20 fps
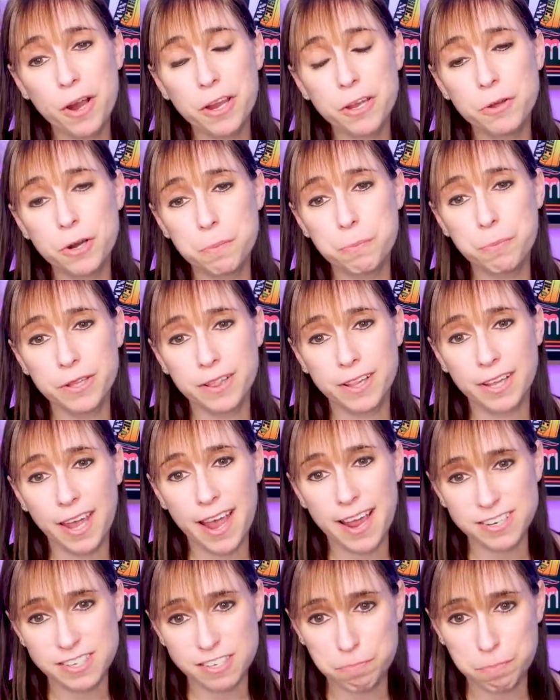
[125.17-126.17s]
want you to put the
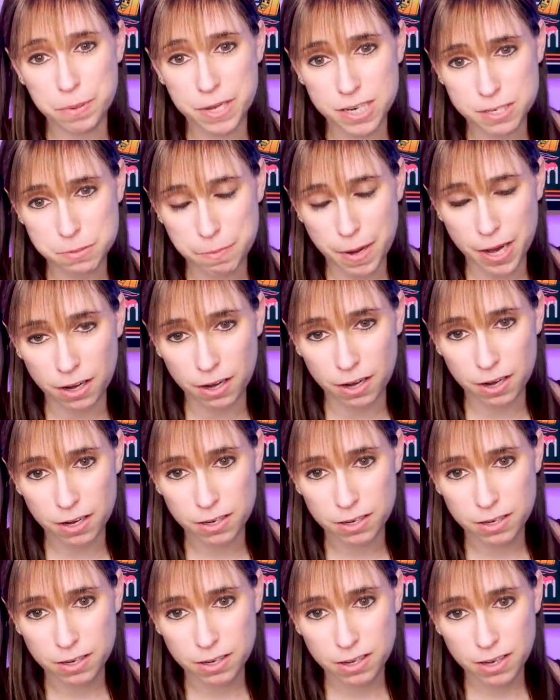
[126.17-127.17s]
cast of
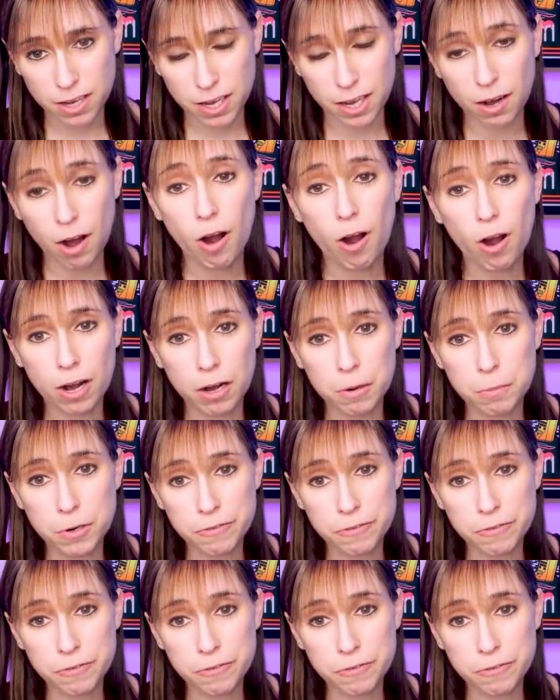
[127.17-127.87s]
Peacemaker in a horror